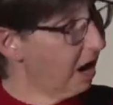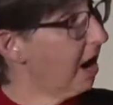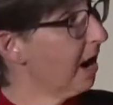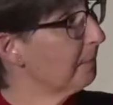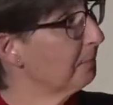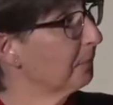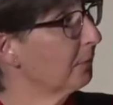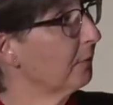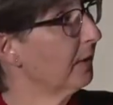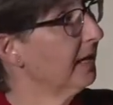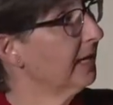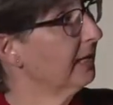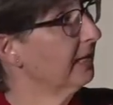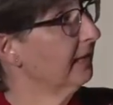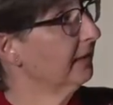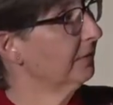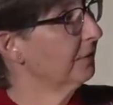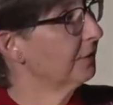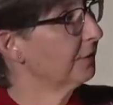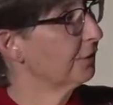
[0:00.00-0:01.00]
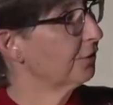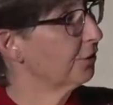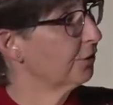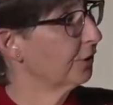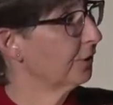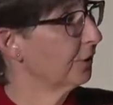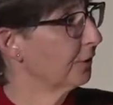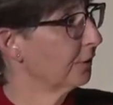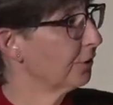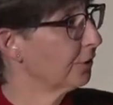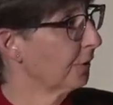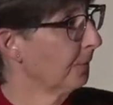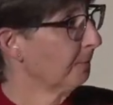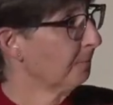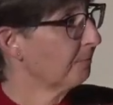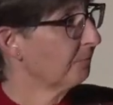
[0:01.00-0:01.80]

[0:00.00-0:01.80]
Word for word: operating the church.